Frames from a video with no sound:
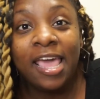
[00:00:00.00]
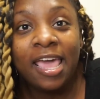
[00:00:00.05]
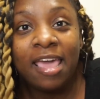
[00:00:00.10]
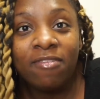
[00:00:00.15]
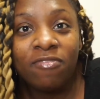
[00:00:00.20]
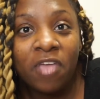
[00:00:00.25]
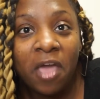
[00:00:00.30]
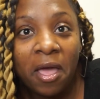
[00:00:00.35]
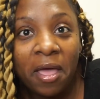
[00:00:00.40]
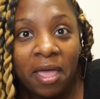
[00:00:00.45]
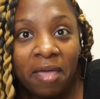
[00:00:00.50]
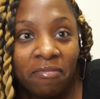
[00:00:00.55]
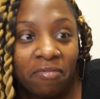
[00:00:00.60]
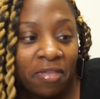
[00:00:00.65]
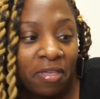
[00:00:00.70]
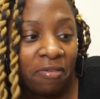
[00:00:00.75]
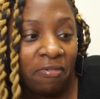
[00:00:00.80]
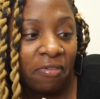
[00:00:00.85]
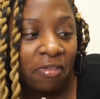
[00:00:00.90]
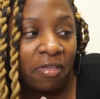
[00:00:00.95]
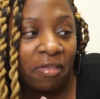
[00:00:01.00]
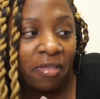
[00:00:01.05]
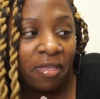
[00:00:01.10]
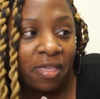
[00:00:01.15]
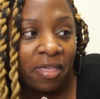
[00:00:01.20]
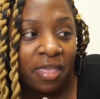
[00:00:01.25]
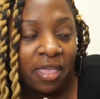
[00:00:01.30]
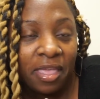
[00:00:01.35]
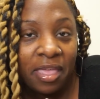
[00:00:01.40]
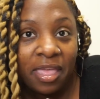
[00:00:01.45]
if y'all
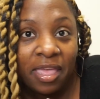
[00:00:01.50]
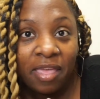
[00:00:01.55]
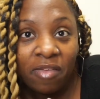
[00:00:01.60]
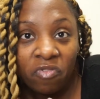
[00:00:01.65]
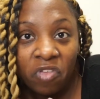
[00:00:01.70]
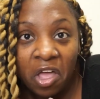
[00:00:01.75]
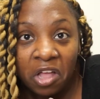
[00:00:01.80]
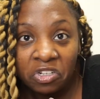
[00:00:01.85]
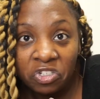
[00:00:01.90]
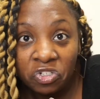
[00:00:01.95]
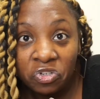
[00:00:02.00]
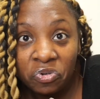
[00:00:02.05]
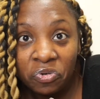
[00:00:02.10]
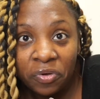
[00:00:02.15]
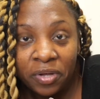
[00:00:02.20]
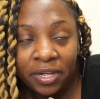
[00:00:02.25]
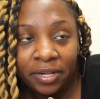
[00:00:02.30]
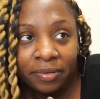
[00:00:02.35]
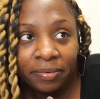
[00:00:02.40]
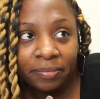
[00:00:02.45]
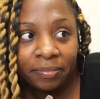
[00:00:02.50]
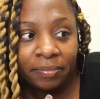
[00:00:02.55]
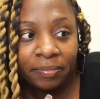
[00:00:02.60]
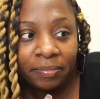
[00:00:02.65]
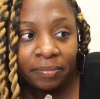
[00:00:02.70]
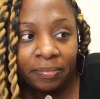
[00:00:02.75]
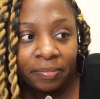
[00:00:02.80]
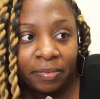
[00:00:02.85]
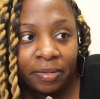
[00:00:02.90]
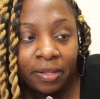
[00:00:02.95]
join,
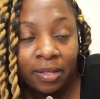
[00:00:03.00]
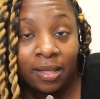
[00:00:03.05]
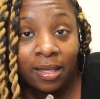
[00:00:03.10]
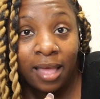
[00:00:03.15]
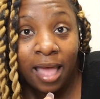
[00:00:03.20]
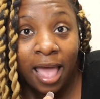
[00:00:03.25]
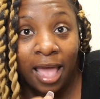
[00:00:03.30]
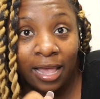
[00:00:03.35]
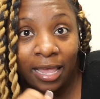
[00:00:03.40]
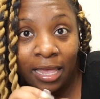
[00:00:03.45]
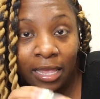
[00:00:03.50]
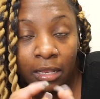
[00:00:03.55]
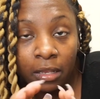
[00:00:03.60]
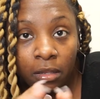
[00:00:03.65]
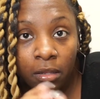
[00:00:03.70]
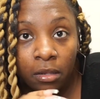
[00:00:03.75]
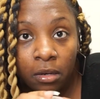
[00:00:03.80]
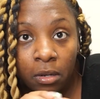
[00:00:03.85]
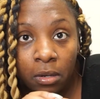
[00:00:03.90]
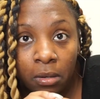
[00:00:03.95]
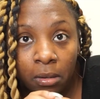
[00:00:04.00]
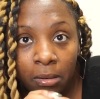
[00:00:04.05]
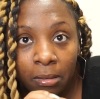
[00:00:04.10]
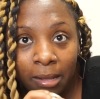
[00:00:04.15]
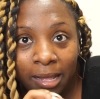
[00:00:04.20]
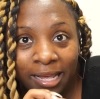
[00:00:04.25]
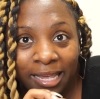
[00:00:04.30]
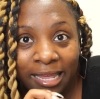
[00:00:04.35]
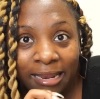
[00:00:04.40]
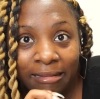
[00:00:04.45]
I get a little
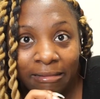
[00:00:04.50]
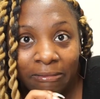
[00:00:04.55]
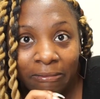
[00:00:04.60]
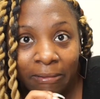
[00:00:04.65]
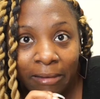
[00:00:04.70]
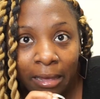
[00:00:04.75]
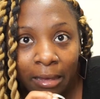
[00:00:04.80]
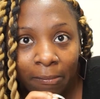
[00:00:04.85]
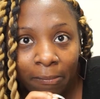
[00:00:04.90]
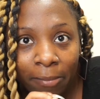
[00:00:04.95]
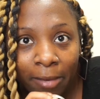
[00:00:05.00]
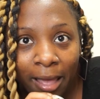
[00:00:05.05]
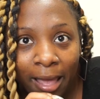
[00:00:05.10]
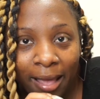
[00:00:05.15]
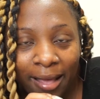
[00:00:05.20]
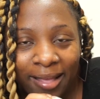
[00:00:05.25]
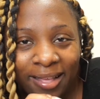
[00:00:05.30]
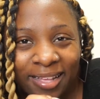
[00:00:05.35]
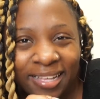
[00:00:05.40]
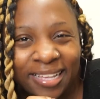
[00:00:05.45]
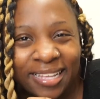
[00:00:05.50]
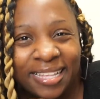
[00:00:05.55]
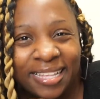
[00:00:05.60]
kickback.